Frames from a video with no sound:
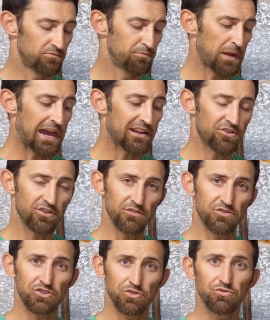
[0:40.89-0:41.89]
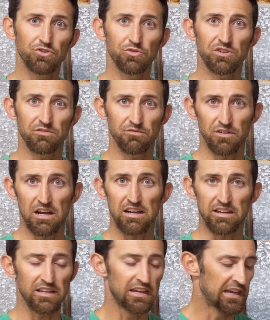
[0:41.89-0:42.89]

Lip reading: pattern of shoe you can find.